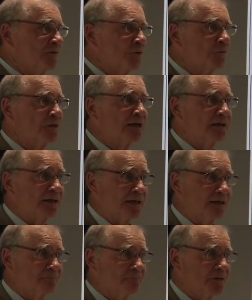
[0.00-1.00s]
an early
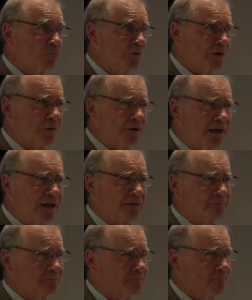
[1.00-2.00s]
lead. We are
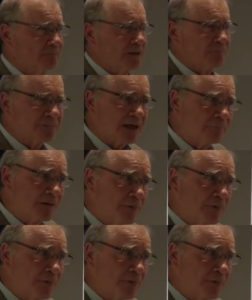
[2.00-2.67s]
ahead. Not by